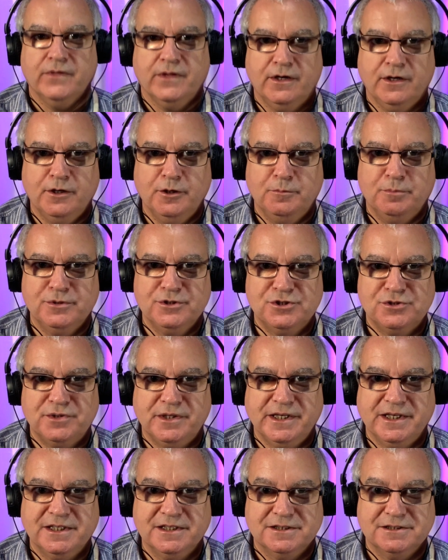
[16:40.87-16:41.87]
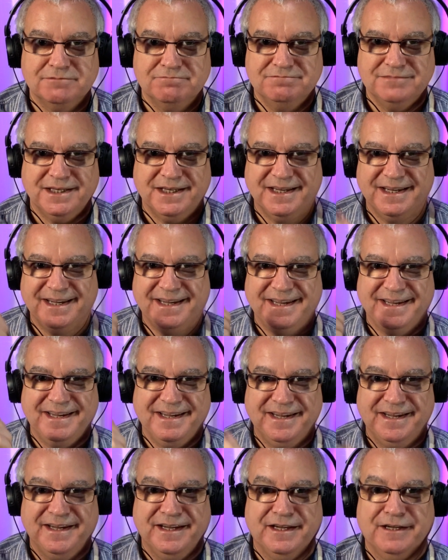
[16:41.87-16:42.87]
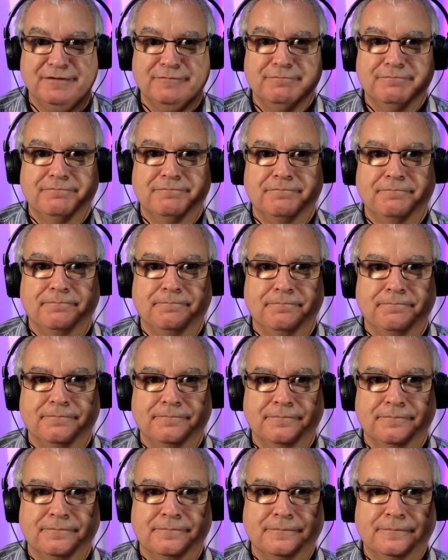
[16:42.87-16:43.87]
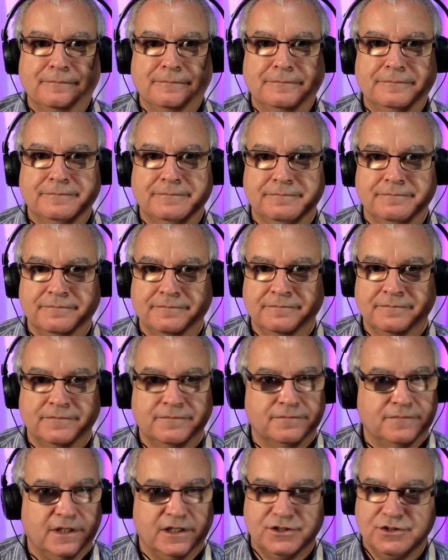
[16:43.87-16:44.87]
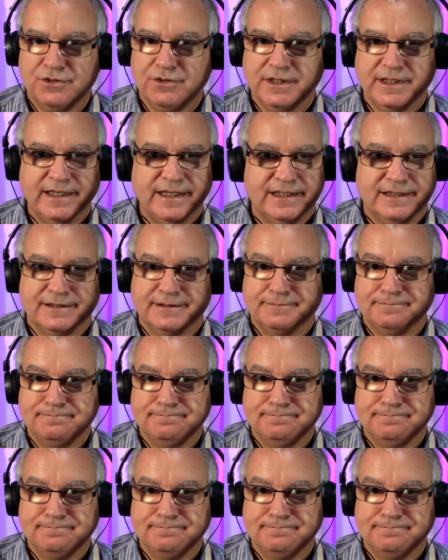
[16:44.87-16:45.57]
Open strings. Hey! That's all it is.